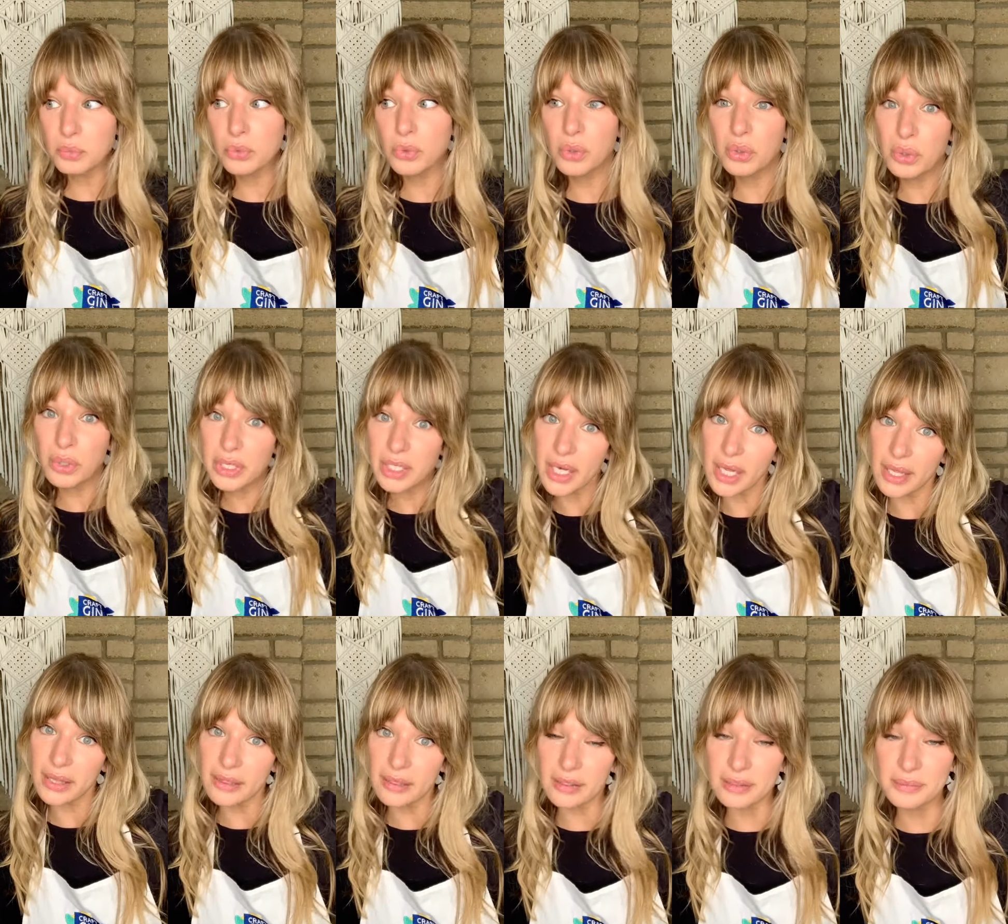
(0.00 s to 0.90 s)
or
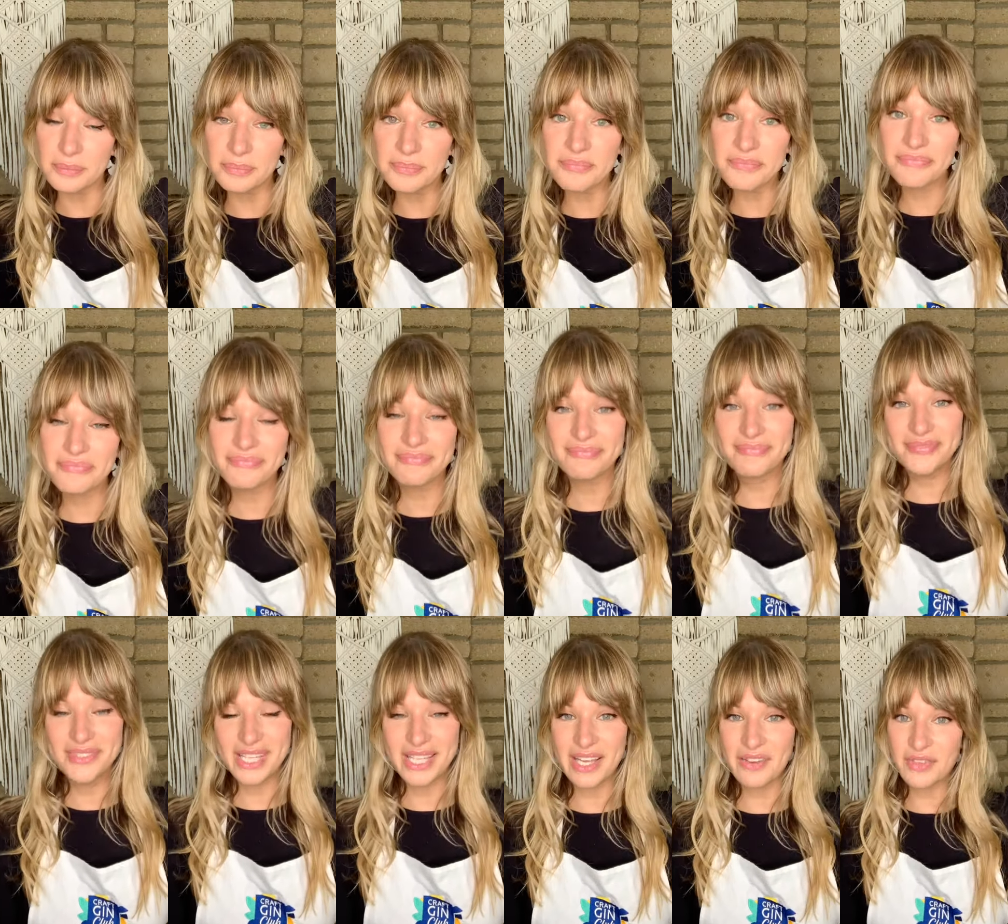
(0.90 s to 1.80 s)
neither,
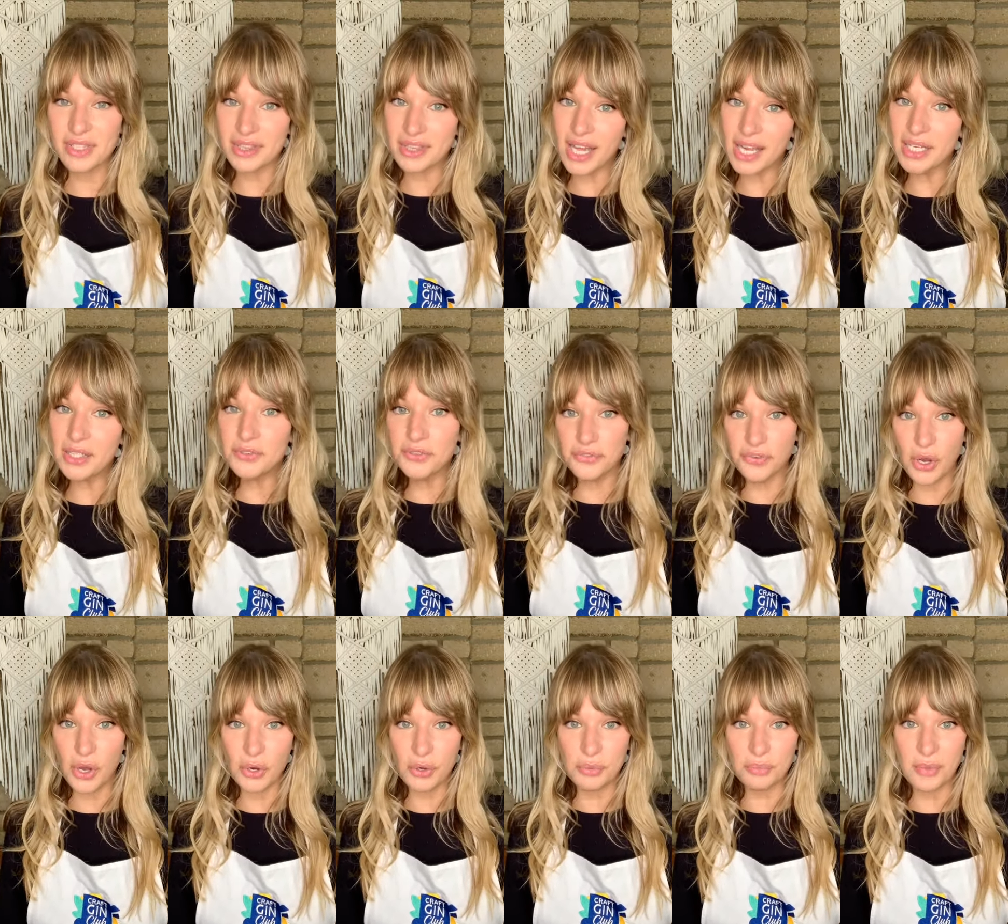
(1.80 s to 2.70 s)
to give a light
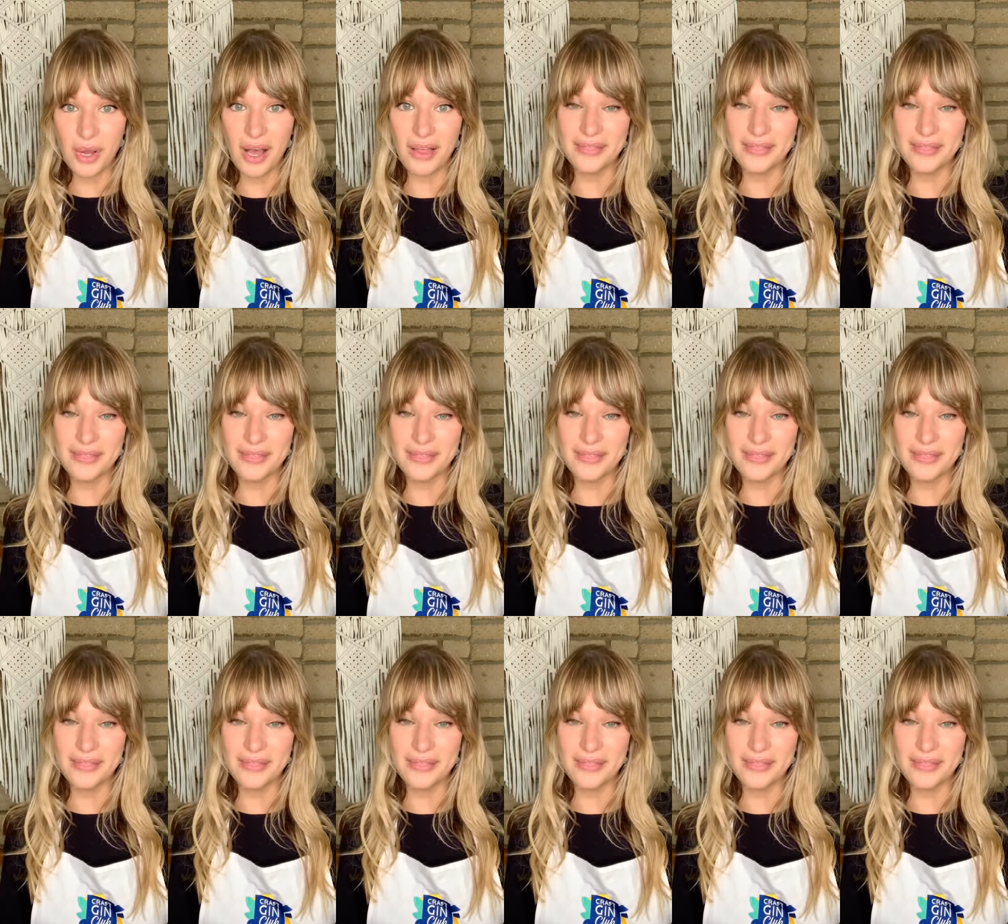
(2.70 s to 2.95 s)
foam on